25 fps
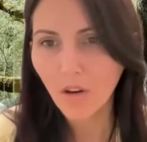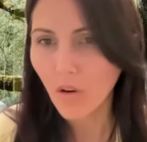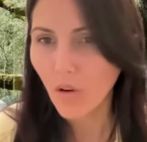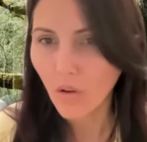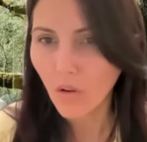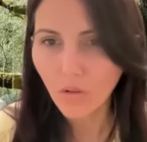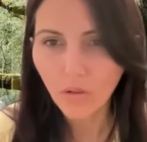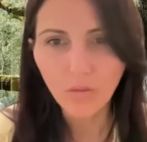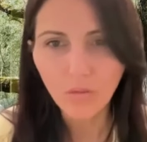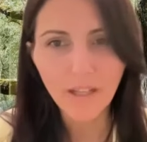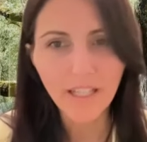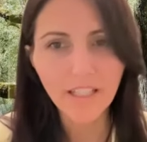
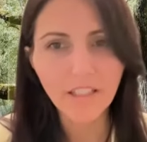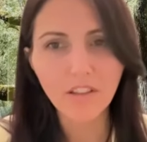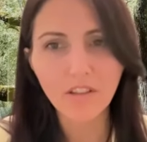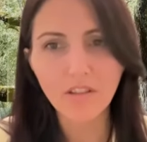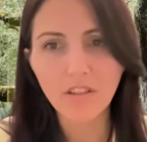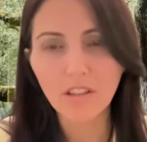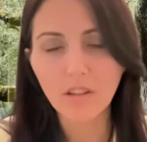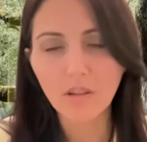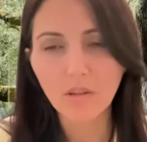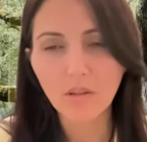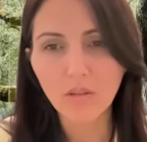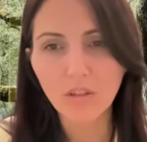all the way
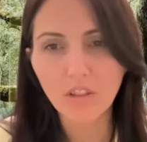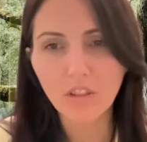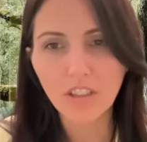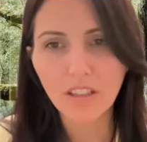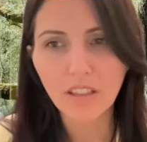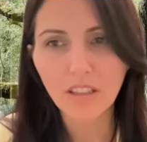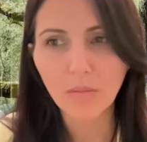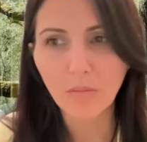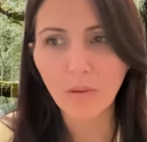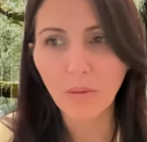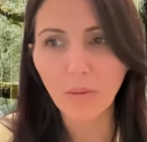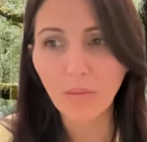to the launch.
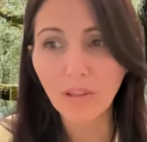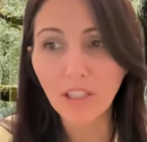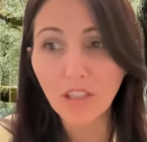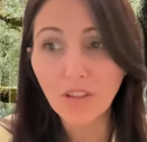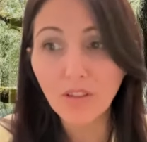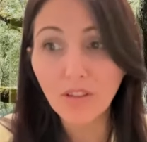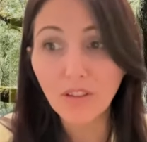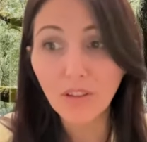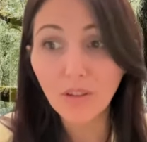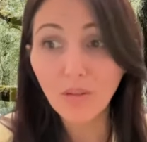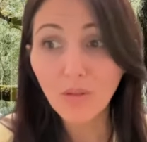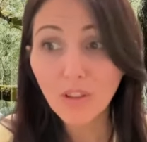And then when we
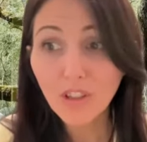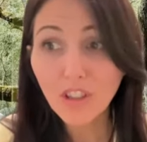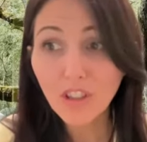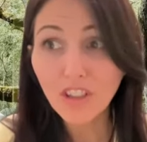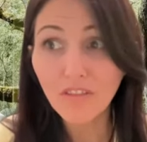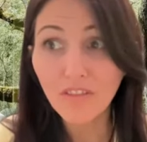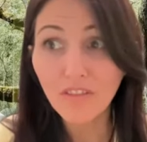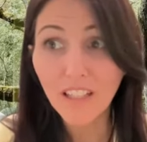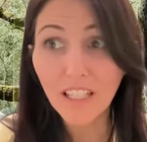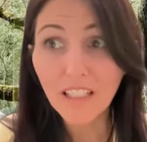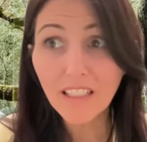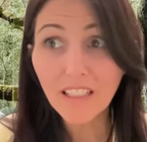do the
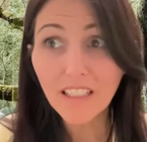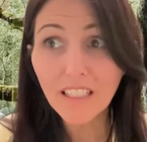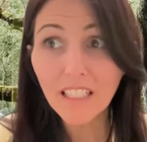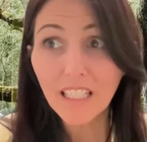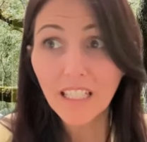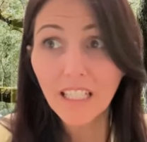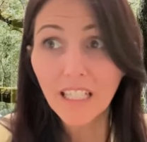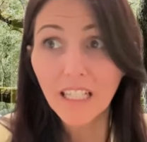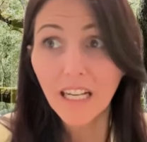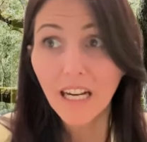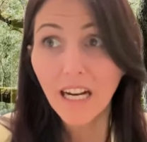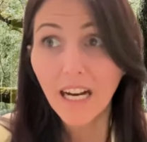launch event,
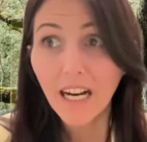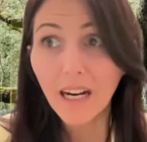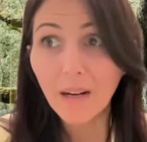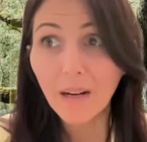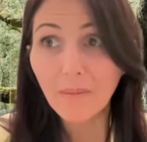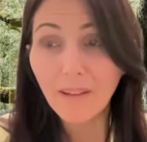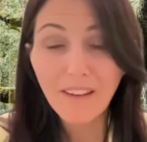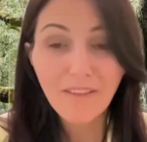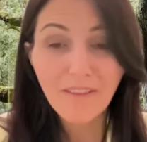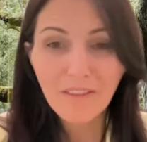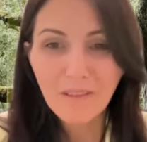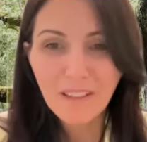
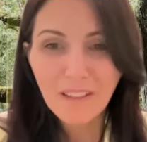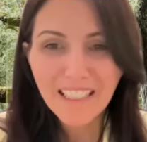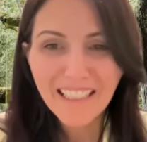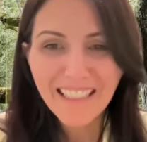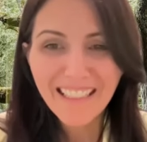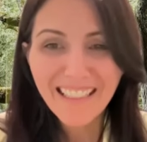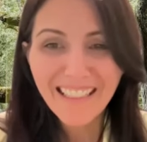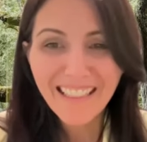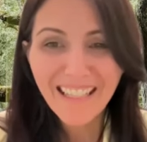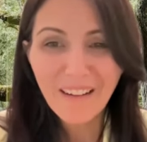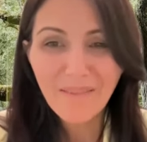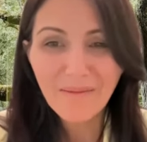everyone
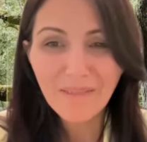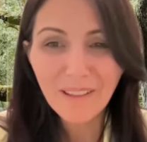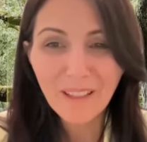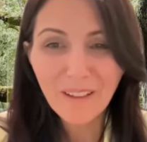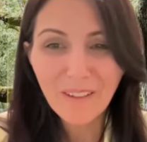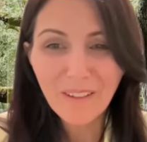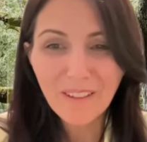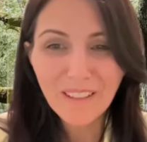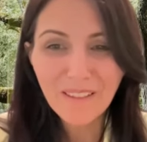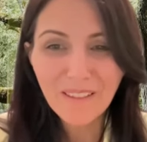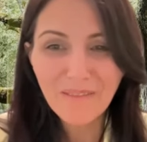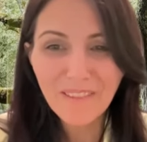can come
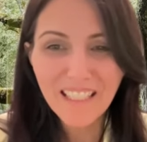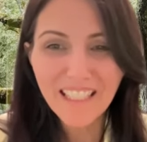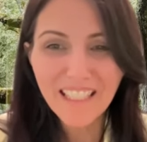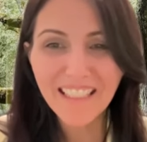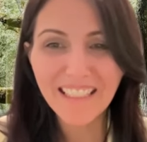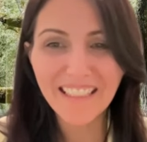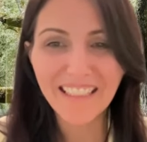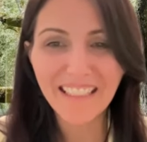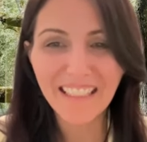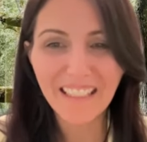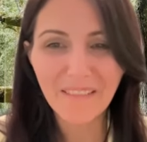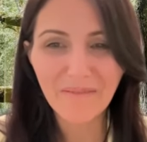along, and we
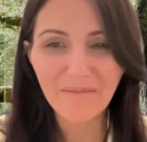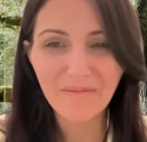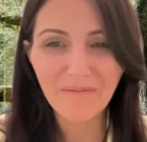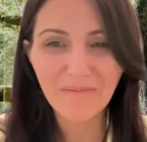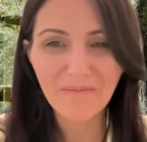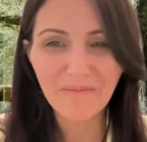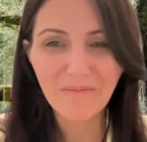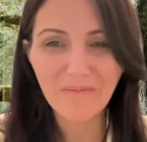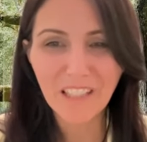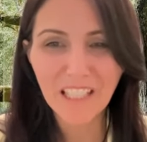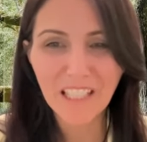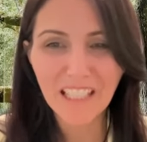can,
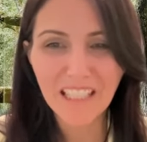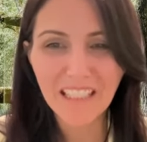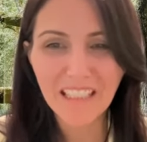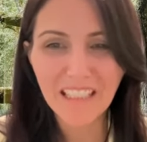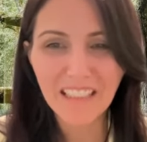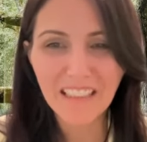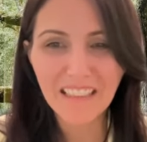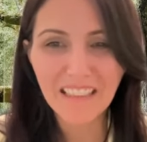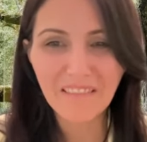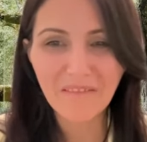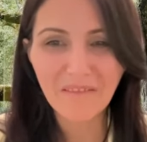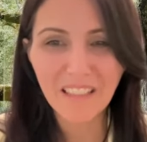
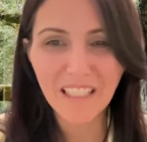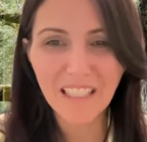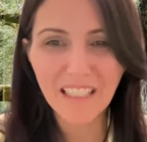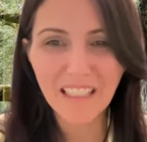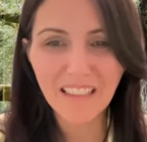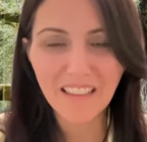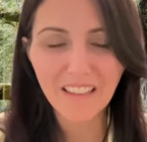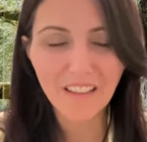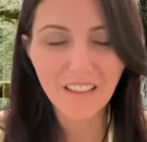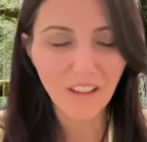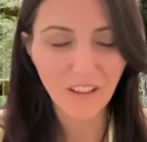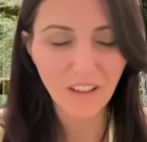
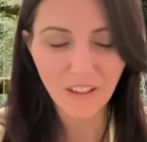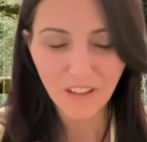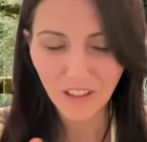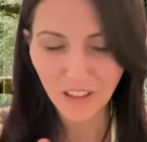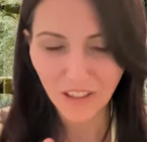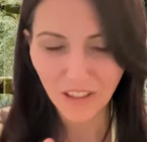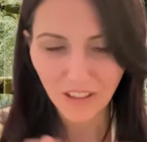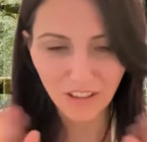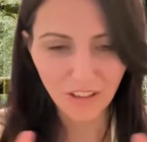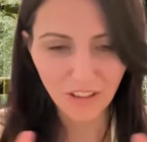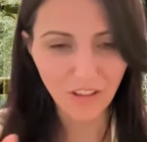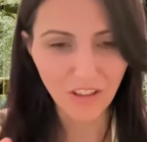you
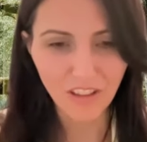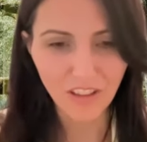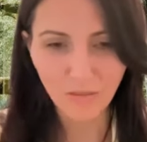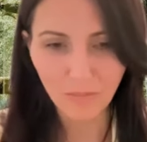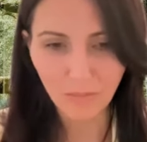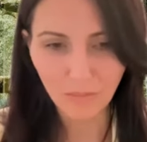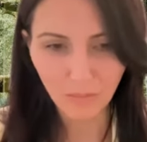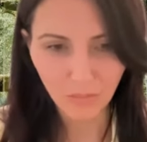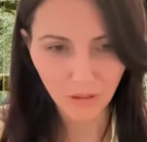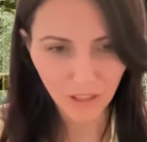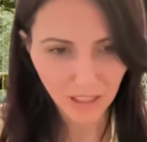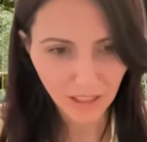know, you
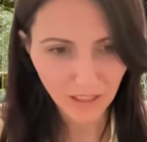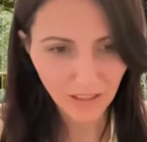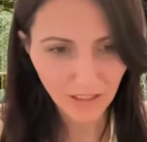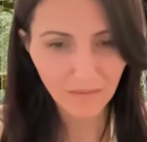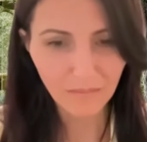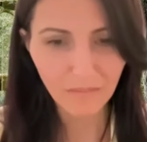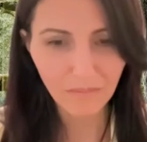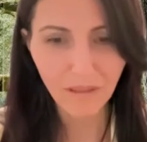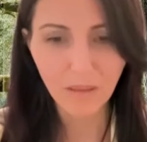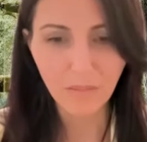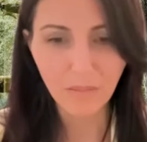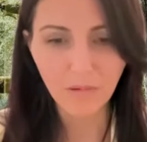can
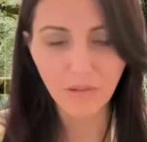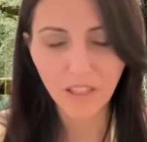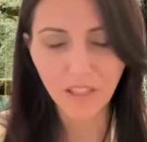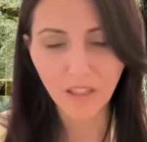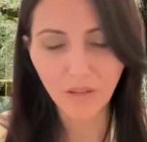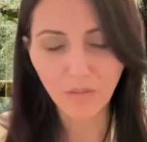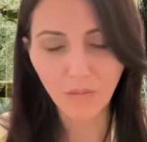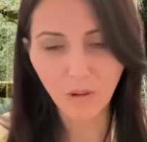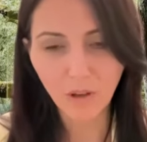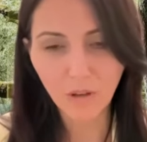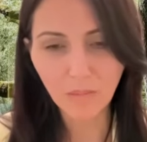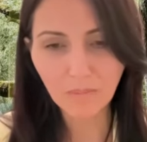bring people that
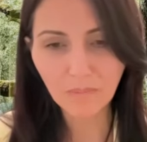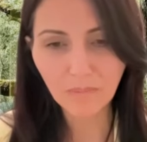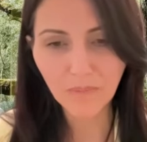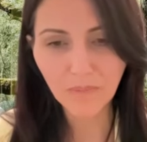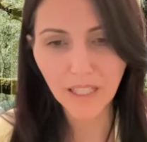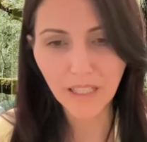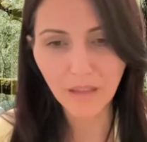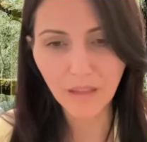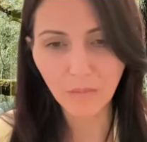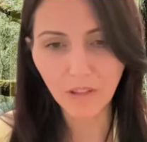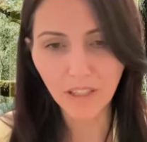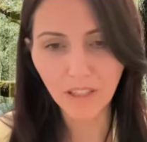you want.
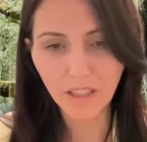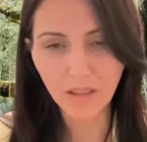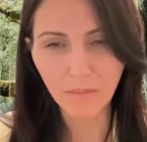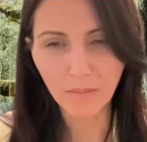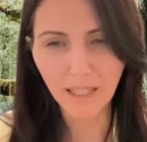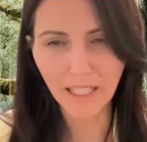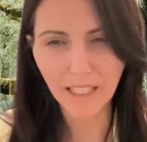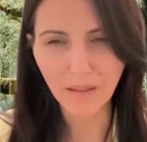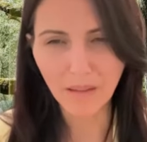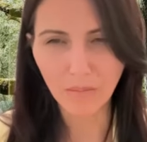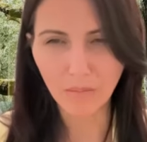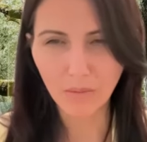We're going to
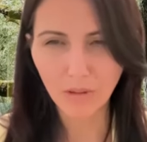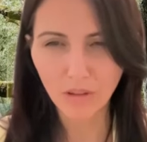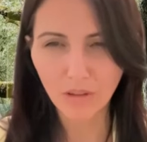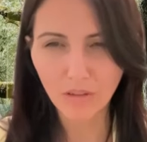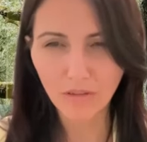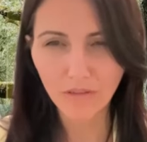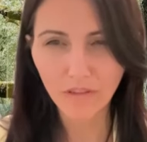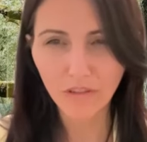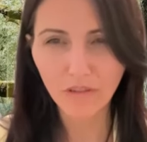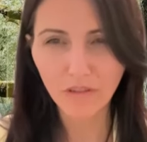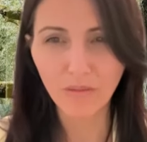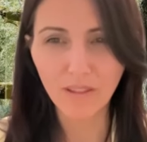make it
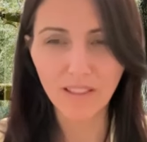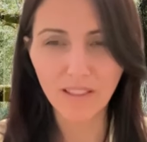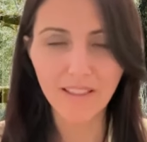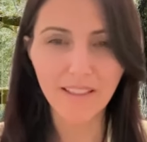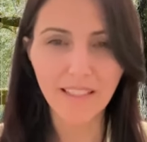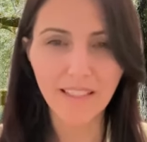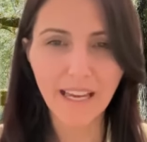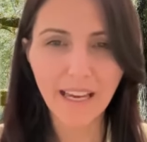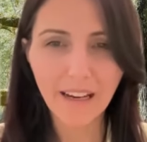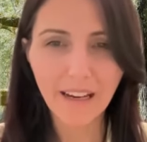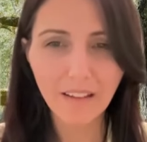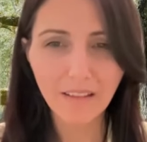beautiful with
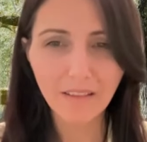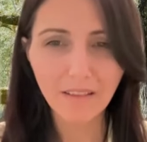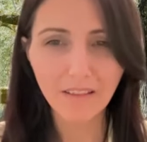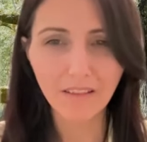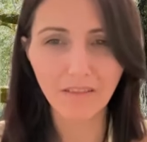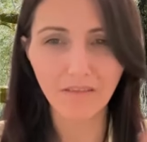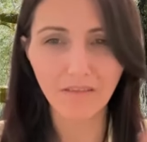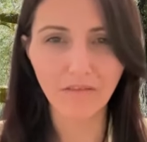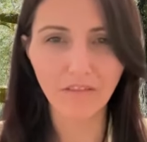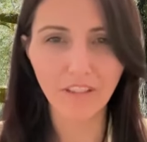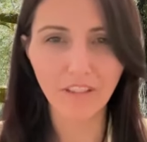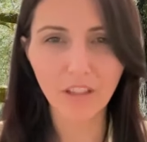sound
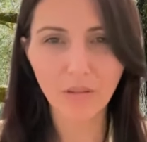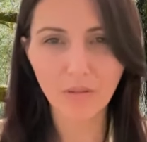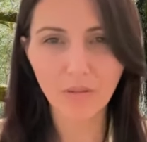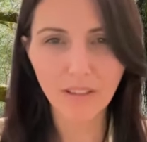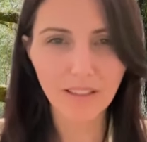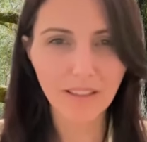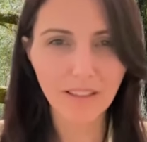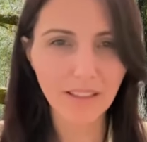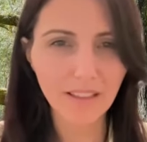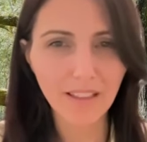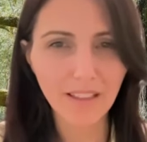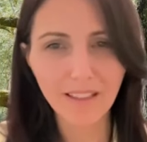and
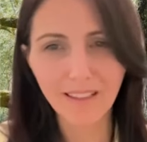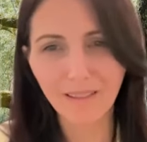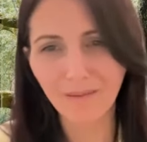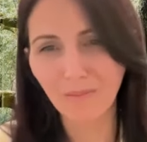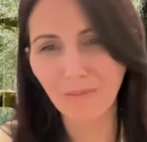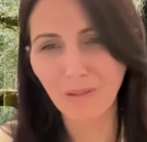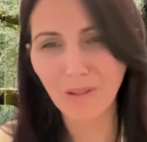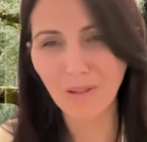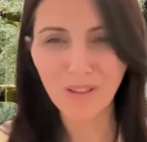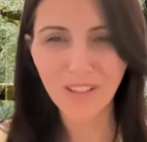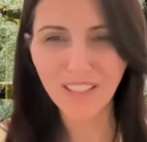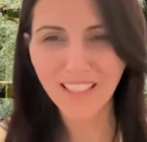frequency
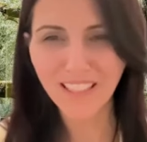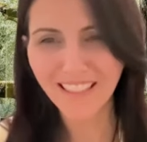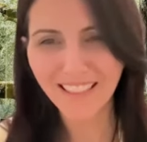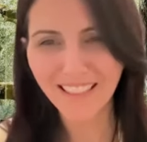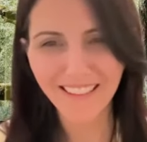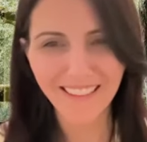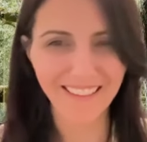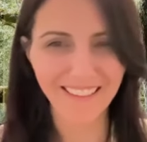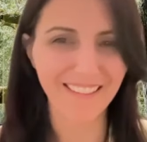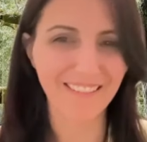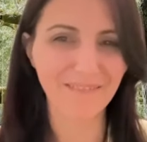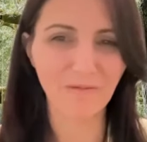and
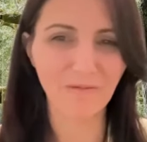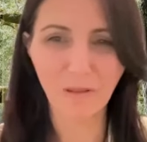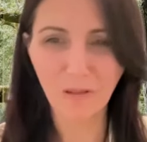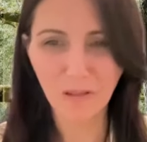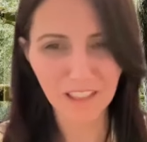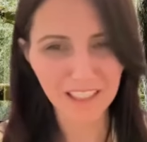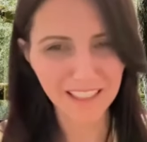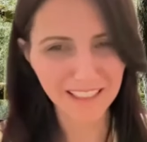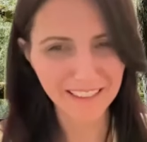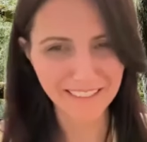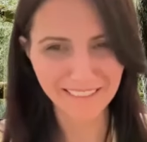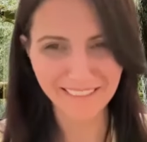music and
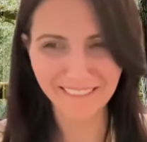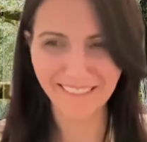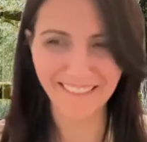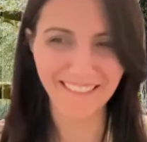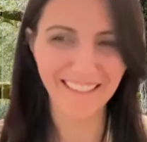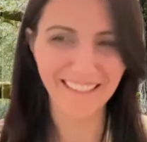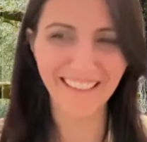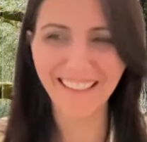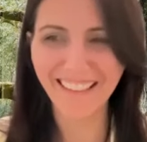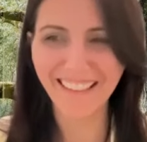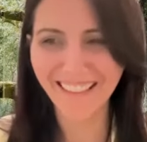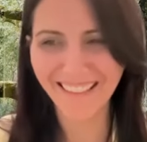water,
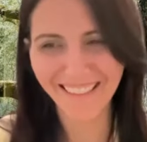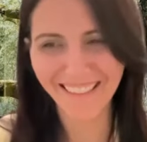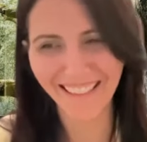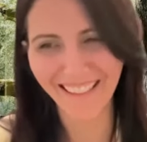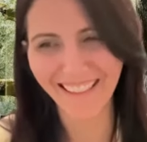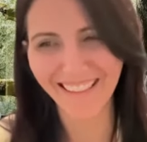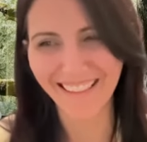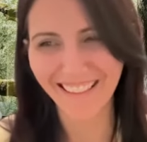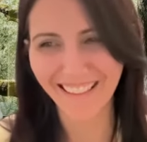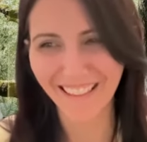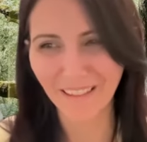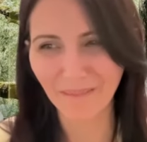and
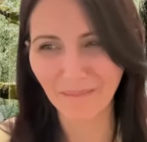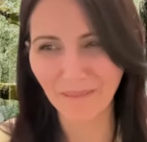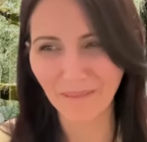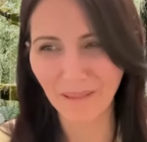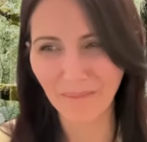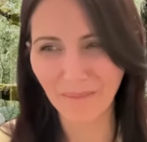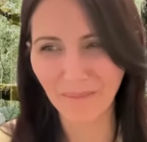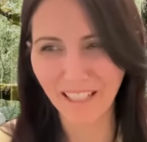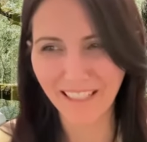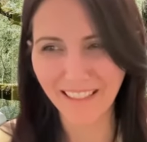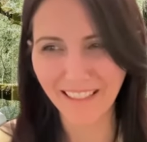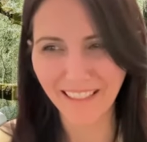yeah, it's going to be
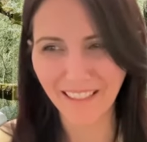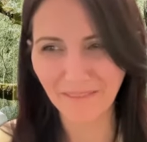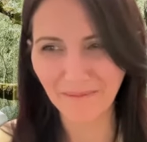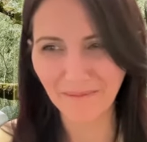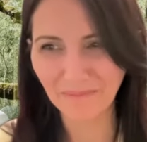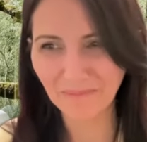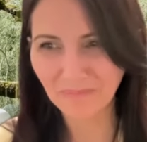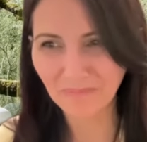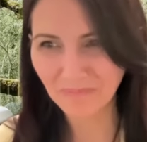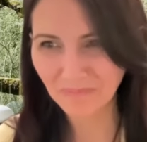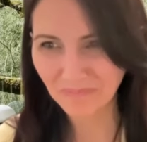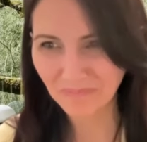amazing.